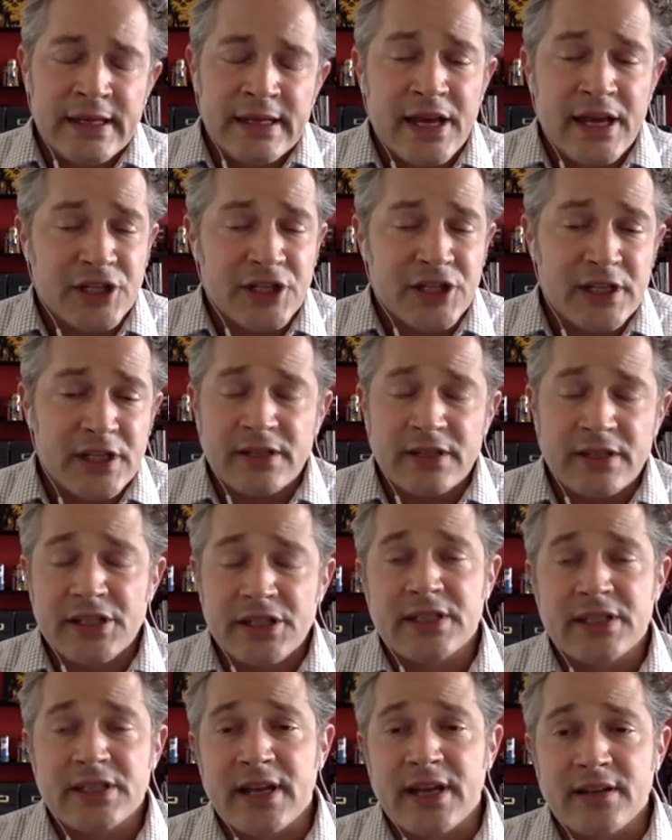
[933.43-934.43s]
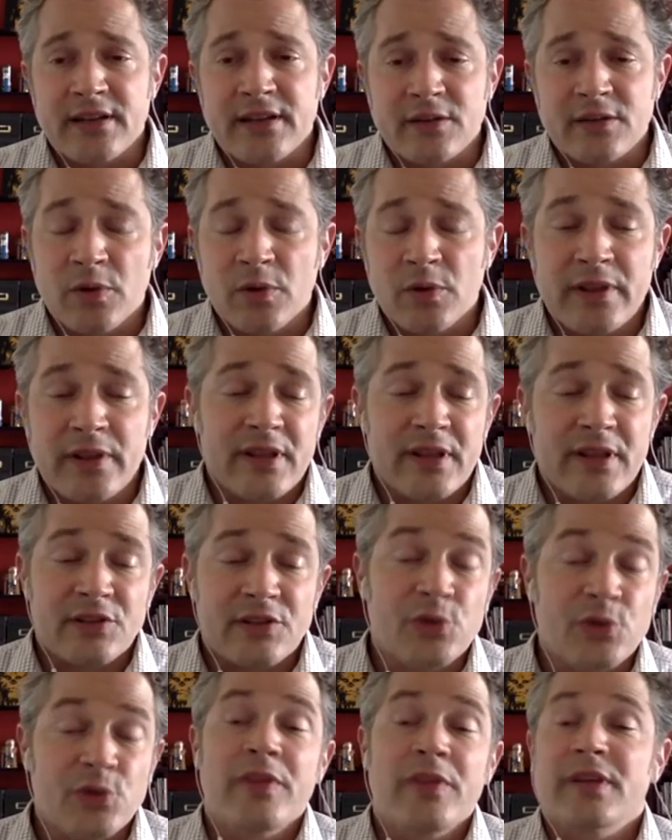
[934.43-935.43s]
She said
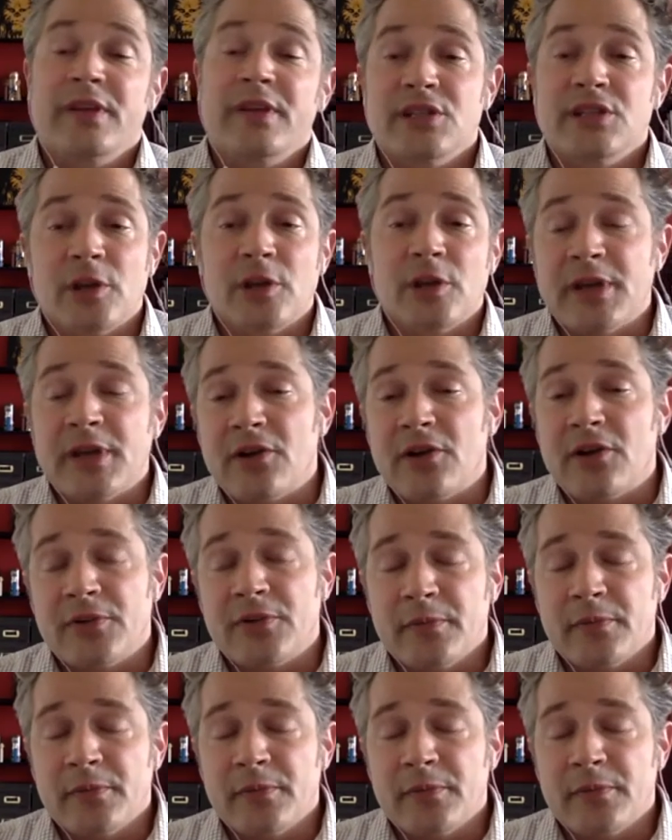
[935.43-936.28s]
two of the things that jumped out